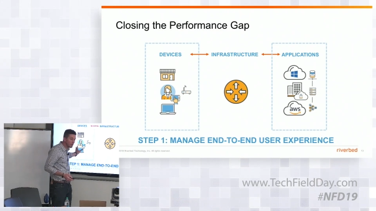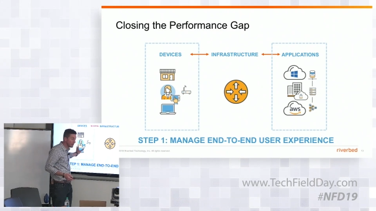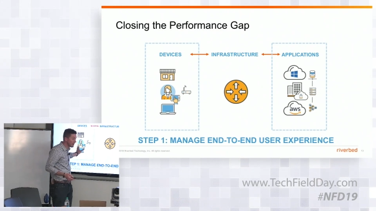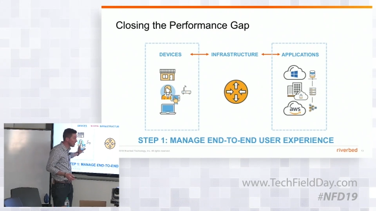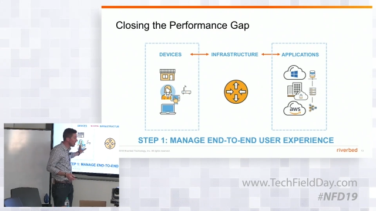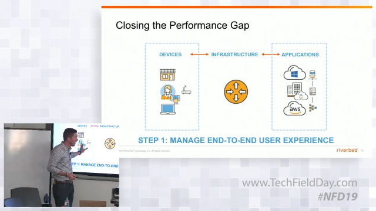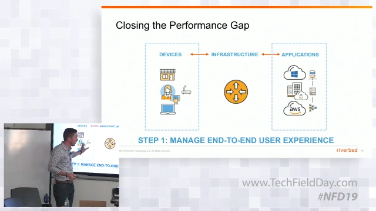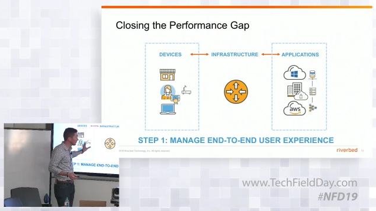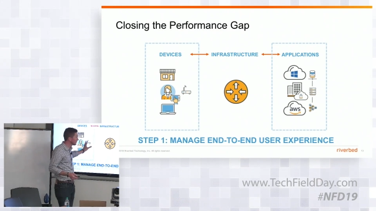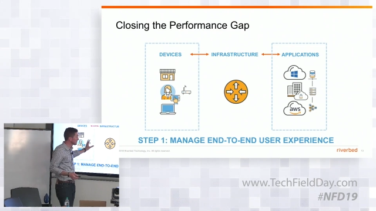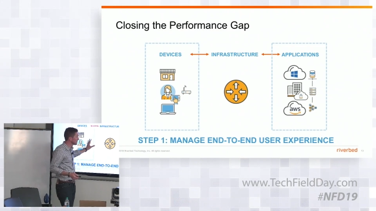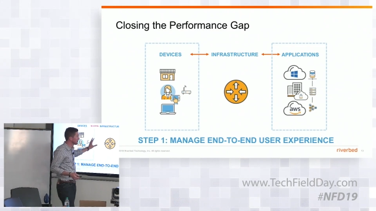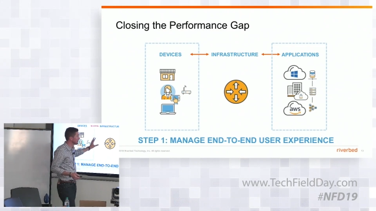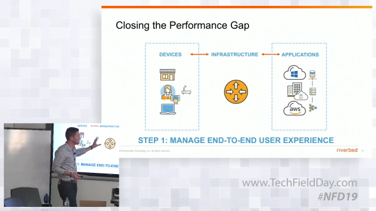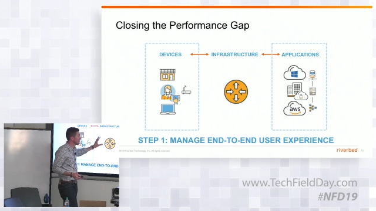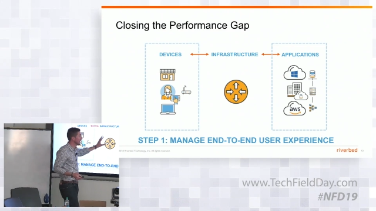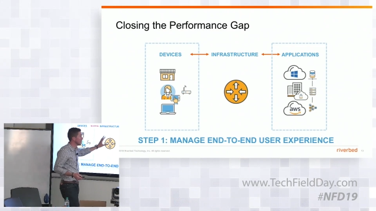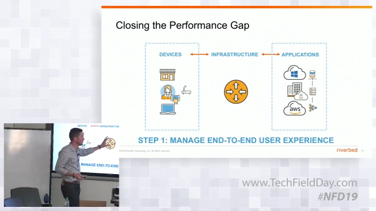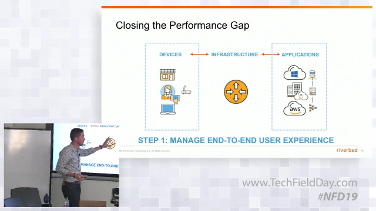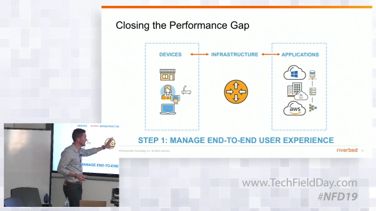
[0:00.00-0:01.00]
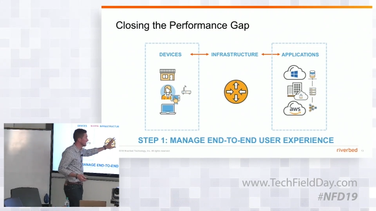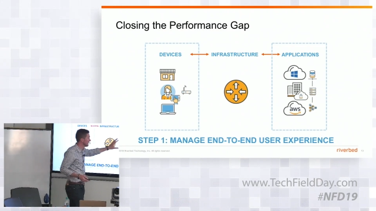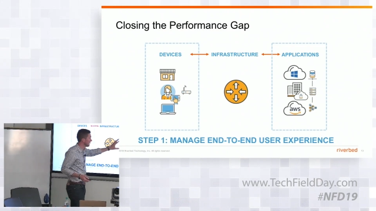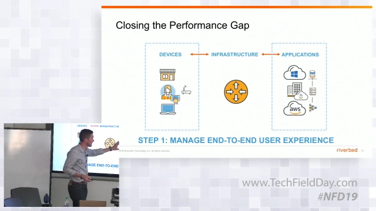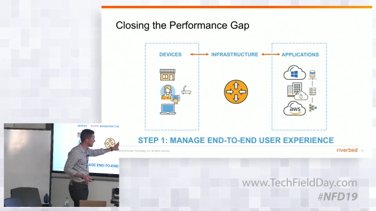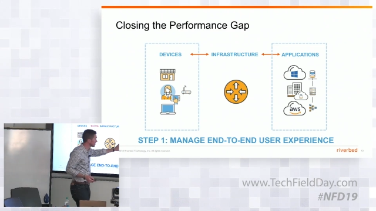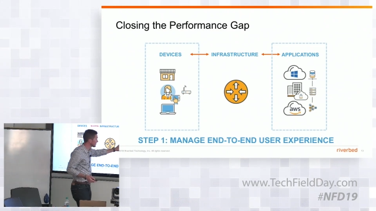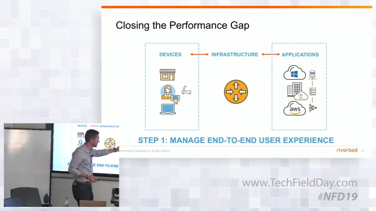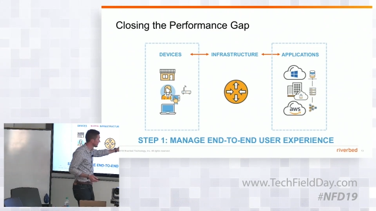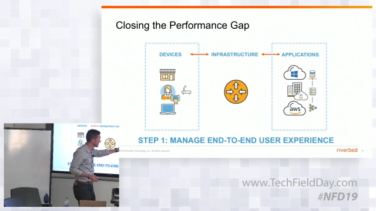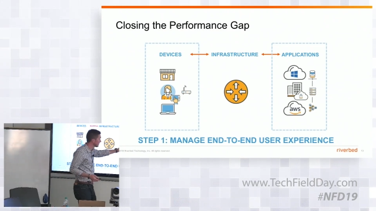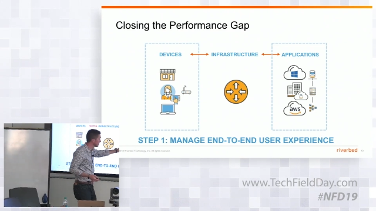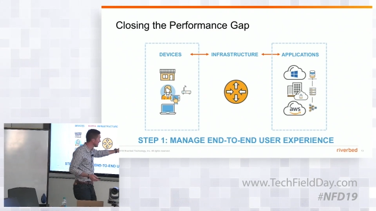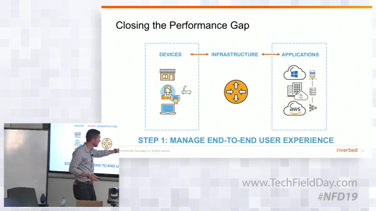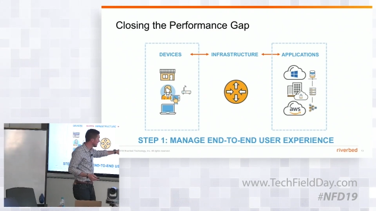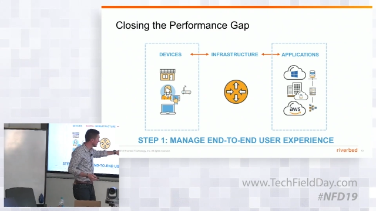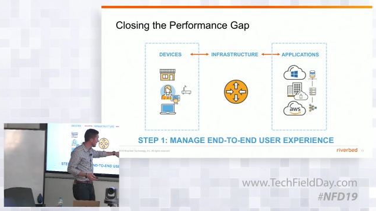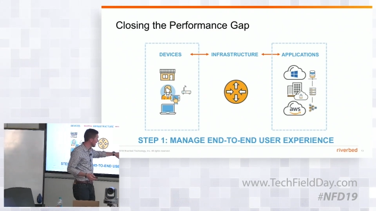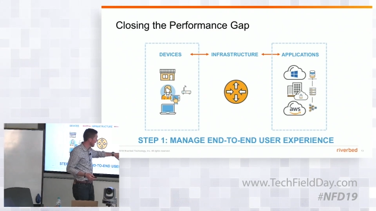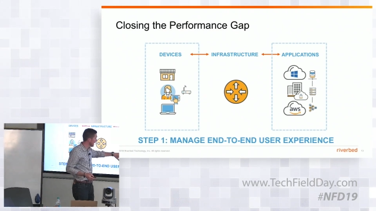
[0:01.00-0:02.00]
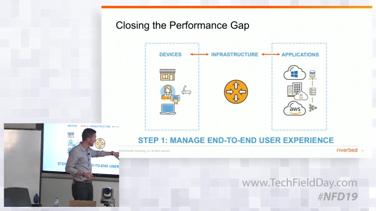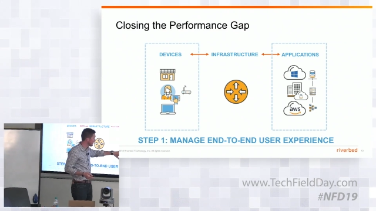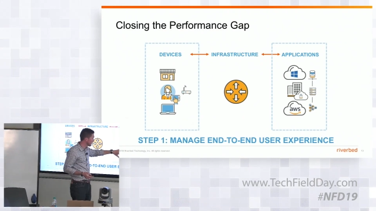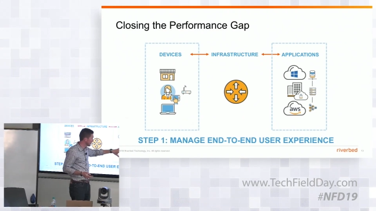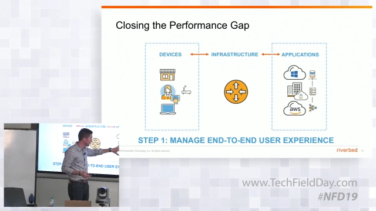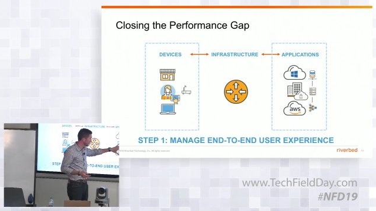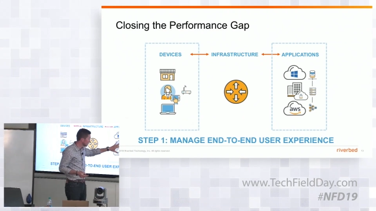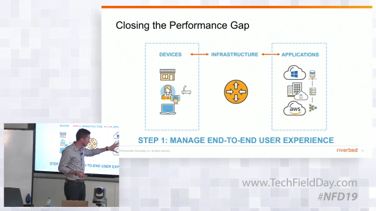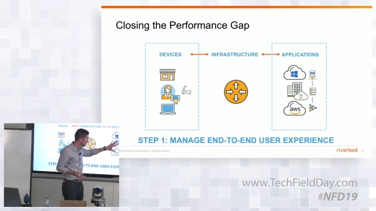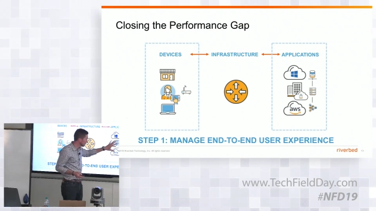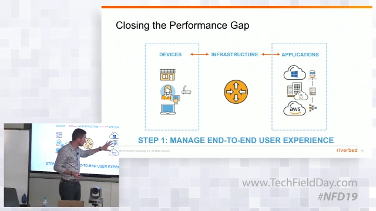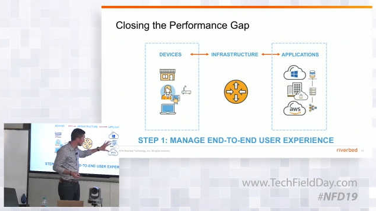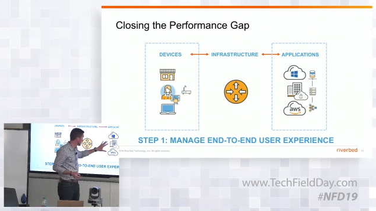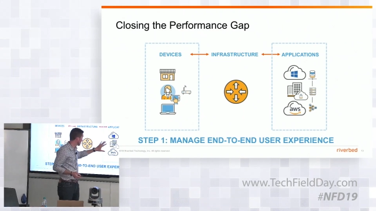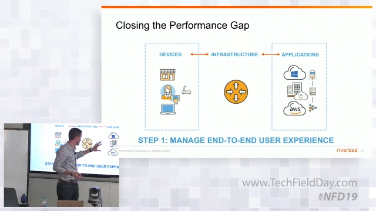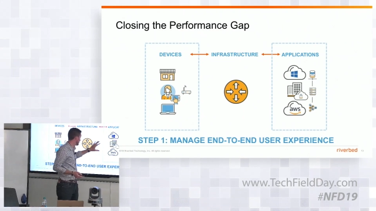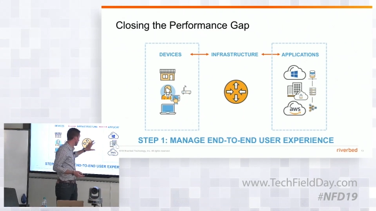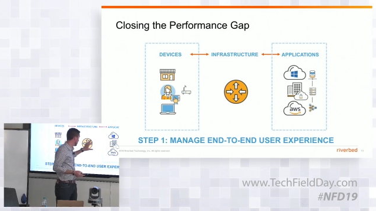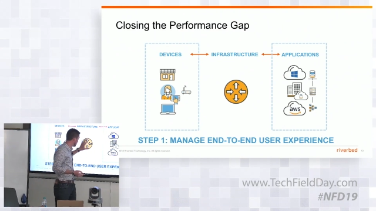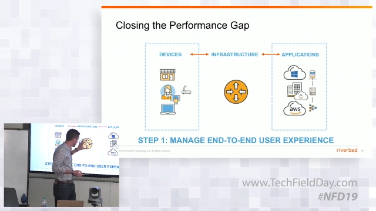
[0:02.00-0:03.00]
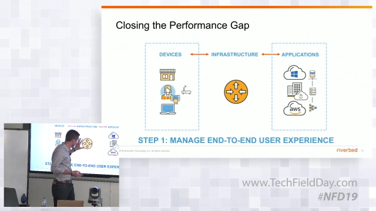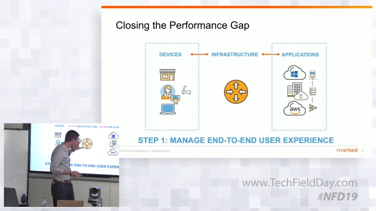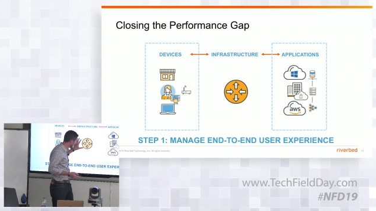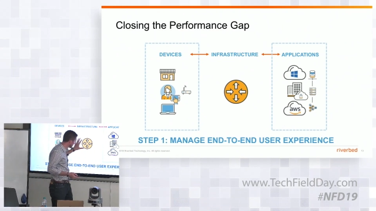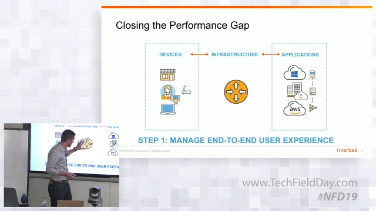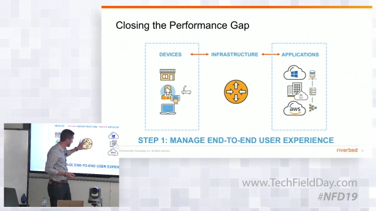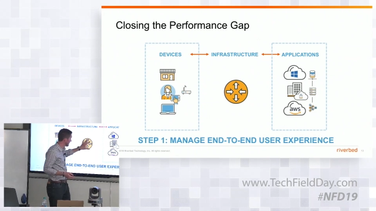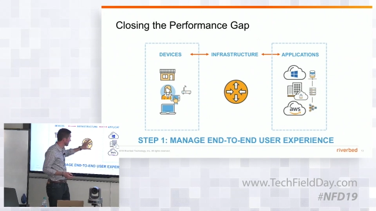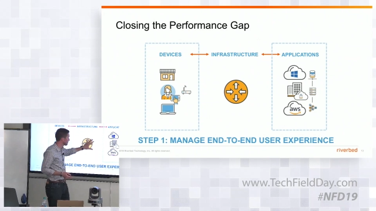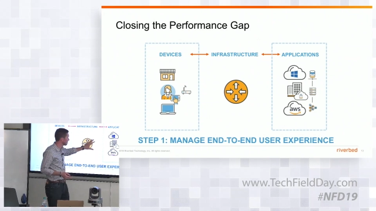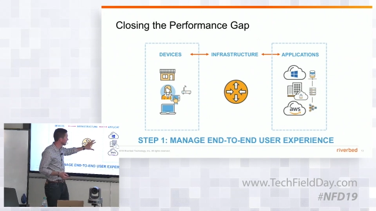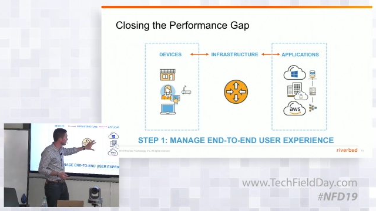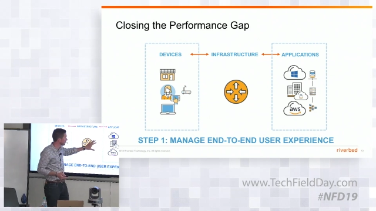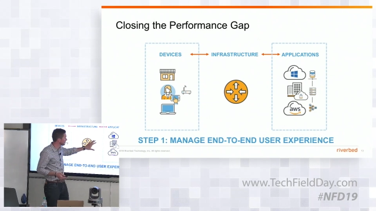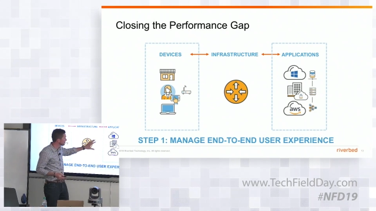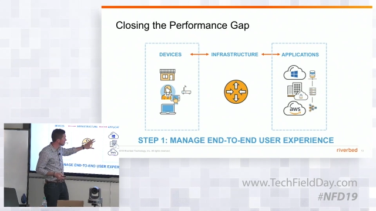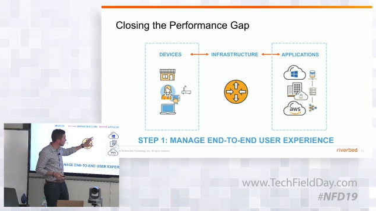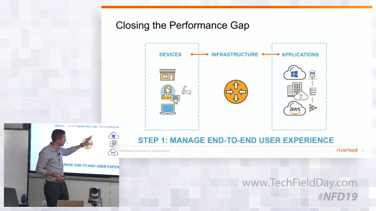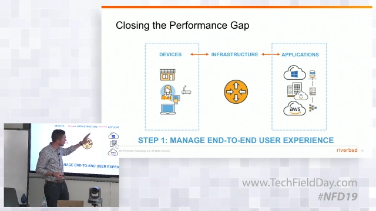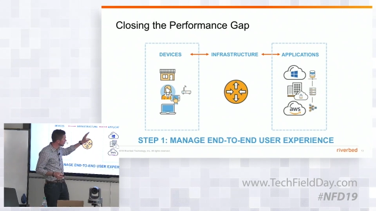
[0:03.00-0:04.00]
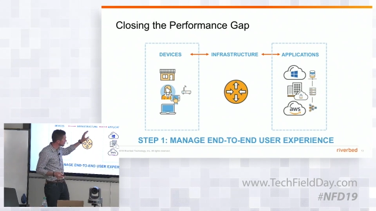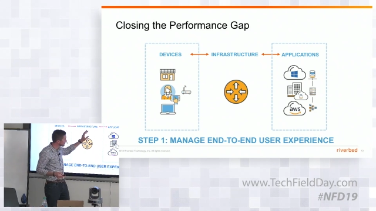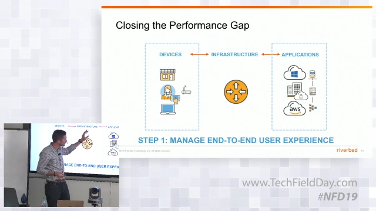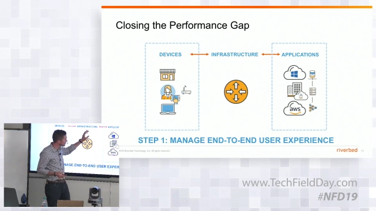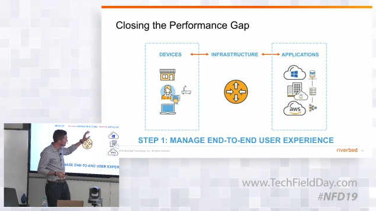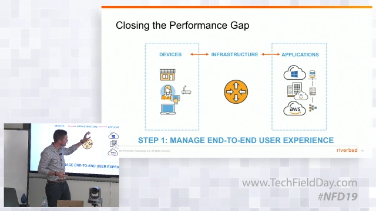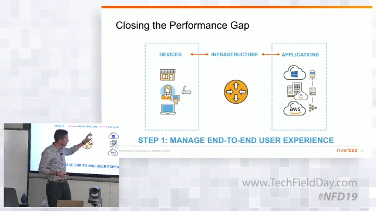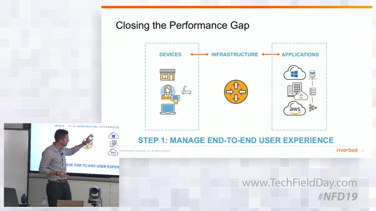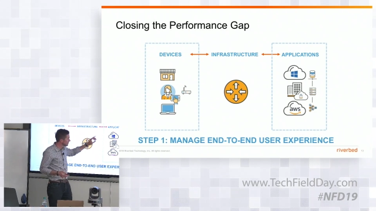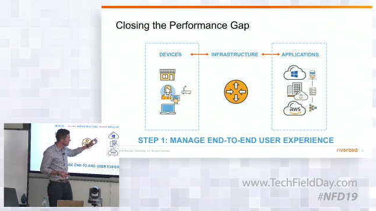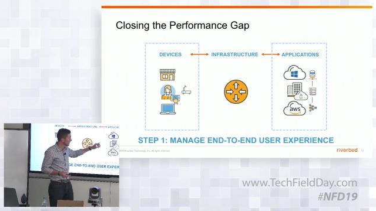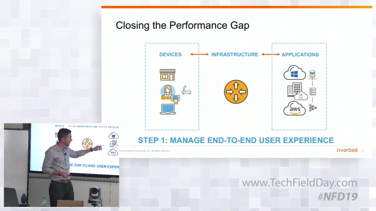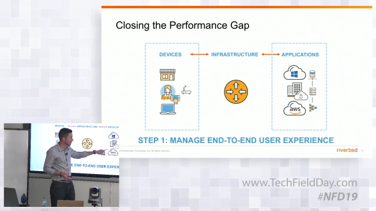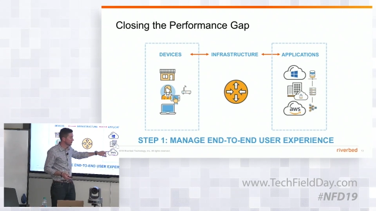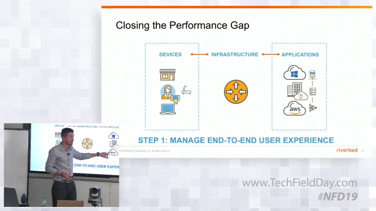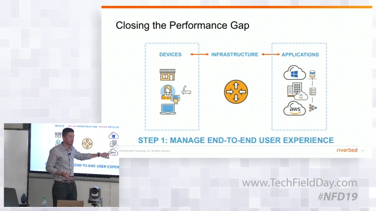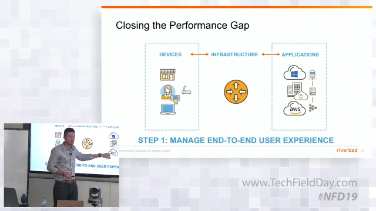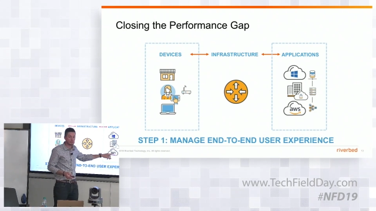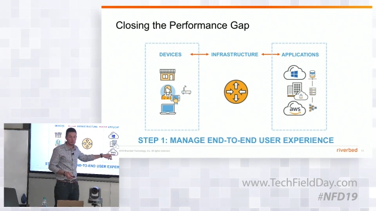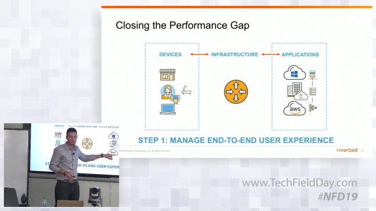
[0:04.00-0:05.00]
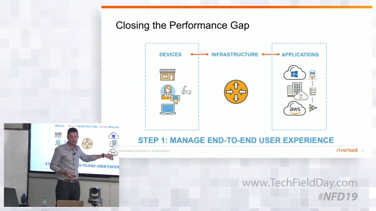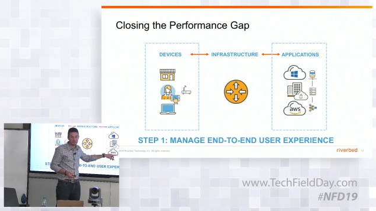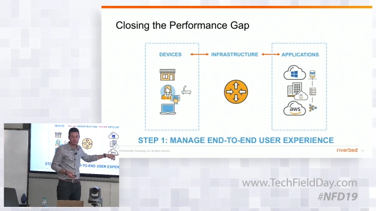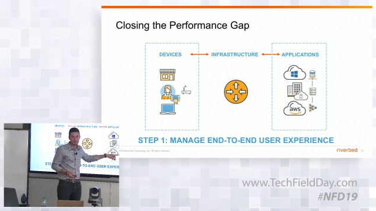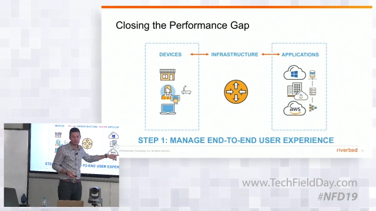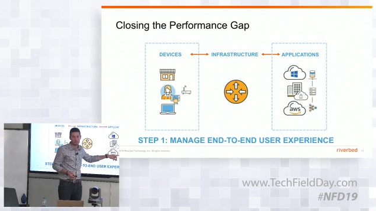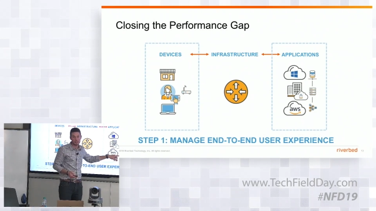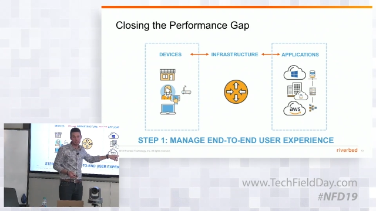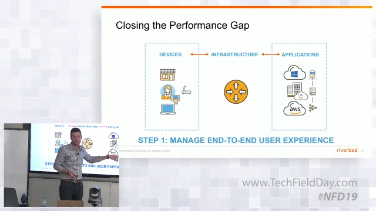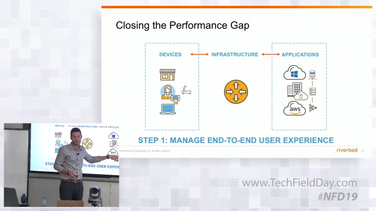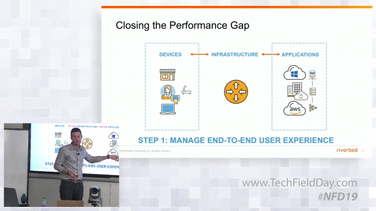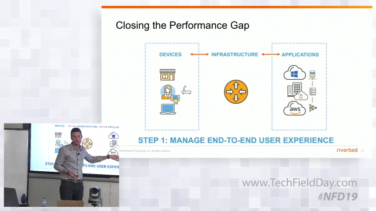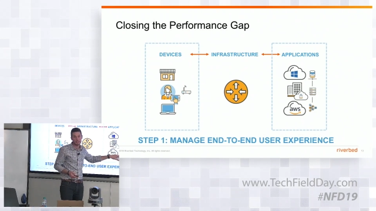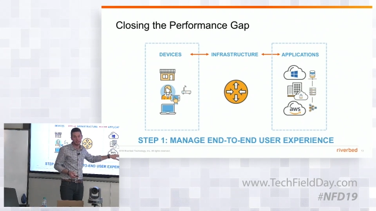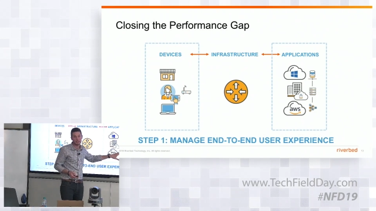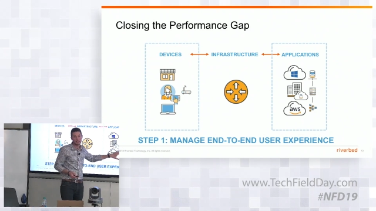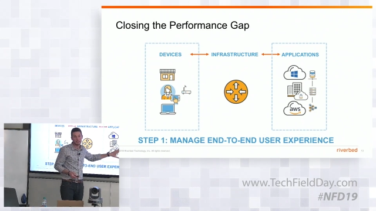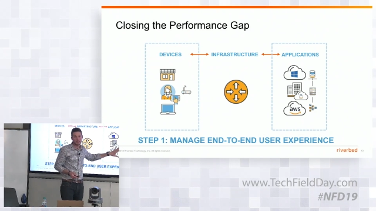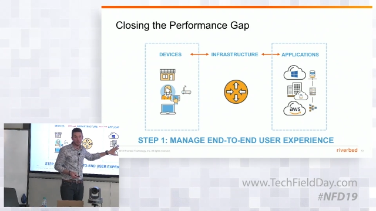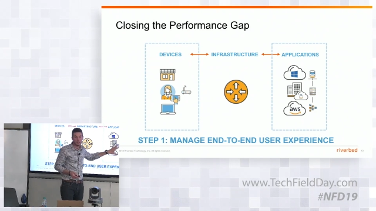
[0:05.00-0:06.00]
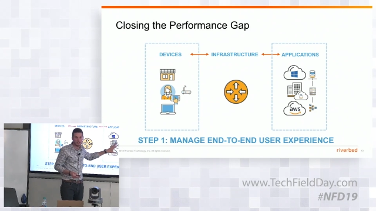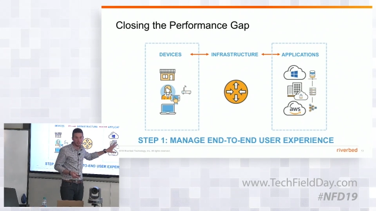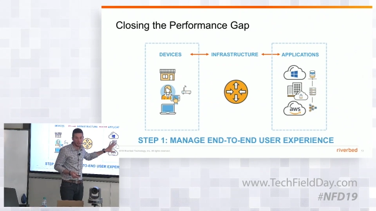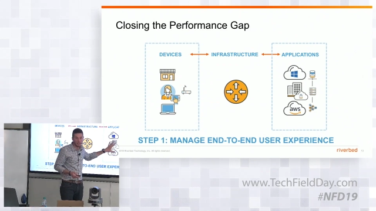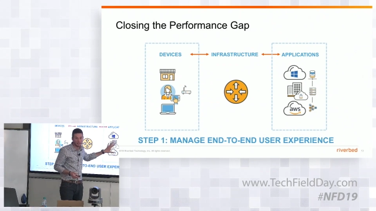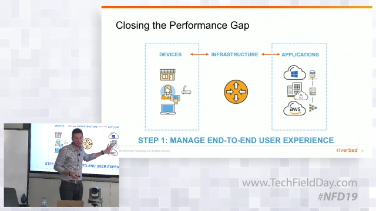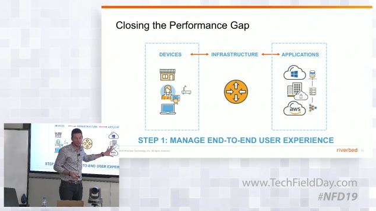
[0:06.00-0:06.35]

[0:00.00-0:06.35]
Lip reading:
[unreadable: no face in view]